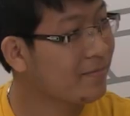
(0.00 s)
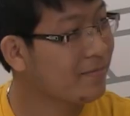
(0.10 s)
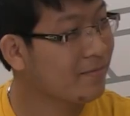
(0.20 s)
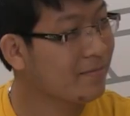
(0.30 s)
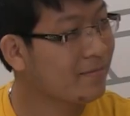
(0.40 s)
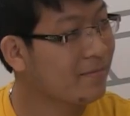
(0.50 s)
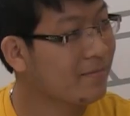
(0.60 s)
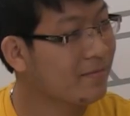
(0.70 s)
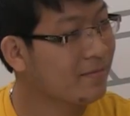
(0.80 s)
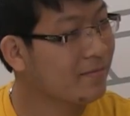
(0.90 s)

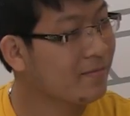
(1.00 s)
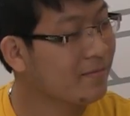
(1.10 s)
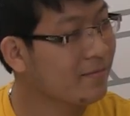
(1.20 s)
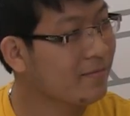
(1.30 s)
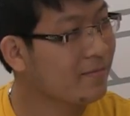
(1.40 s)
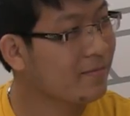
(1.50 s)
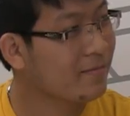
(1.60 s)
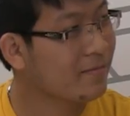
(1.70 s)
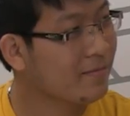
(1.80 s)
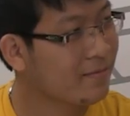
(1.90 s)

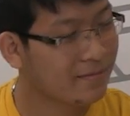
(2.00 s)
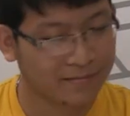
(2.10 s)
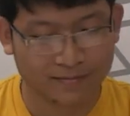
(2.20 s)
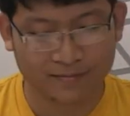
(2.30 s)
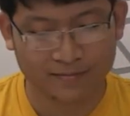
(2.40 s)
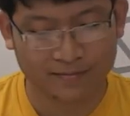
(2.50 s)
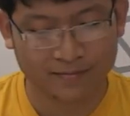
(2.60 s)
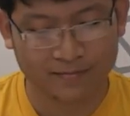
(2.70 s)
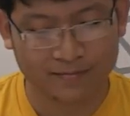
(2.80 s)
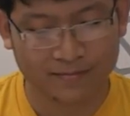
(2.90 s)

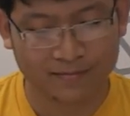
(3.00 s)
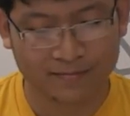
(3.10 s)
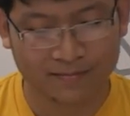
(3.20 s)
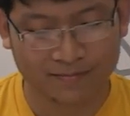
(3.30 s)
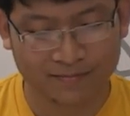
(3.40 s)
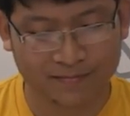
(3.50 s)
(silent)